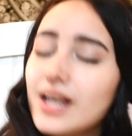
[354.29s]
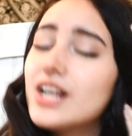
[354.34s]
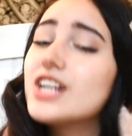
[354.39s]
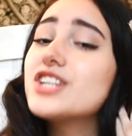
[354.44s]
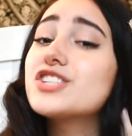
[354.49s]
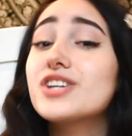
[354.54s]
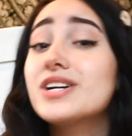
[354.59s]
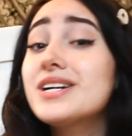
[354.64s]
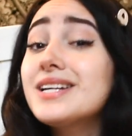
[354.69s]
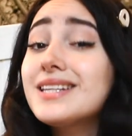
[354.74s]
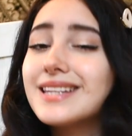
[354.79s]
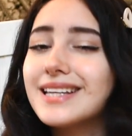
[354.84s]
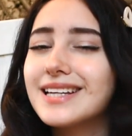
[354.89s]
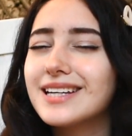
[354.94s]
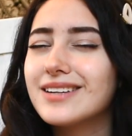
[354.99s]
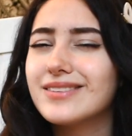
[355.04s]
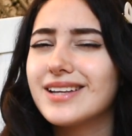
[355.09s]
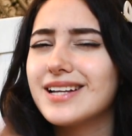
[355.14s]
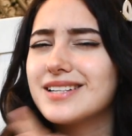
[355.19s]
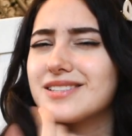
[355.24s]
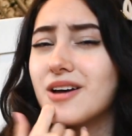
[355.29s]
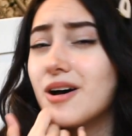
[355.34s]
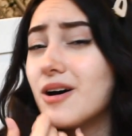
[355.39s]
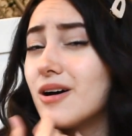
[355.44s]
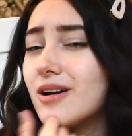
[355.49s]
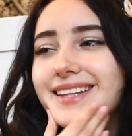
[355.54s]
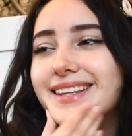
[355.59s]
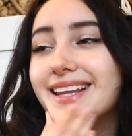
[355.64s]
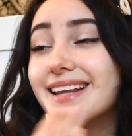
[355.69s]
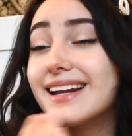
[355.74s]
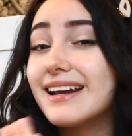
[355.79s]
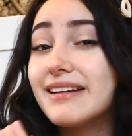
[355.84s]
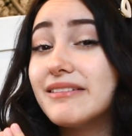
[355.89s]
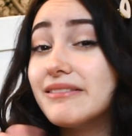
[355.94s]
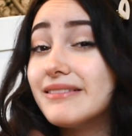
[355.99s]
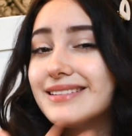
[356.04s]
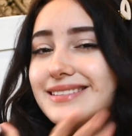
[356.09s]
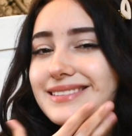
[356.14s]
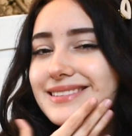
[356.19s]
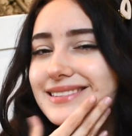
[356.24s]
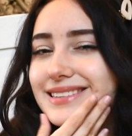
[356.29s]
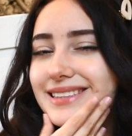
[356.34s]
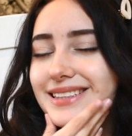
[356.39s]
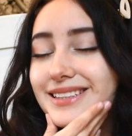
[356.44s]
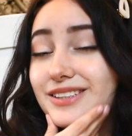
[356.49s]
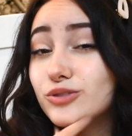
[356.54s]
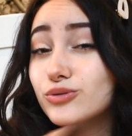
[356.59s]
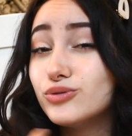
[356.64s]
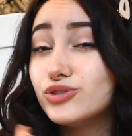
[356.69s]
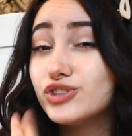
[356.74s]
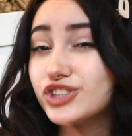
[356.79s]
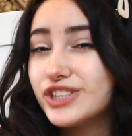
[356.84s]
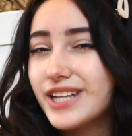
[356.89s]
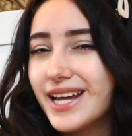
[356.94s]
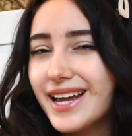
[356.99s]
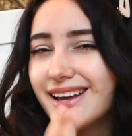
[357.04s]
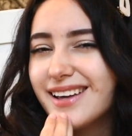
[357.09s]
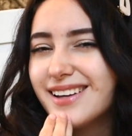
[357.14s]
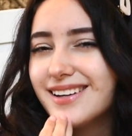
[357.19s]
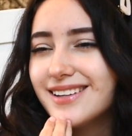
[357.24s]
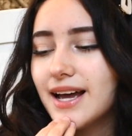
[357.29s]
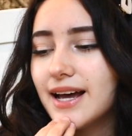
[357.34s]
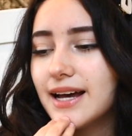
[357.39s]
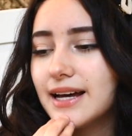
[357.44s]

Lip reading: I'm trying to think if that's all that I wanted to share.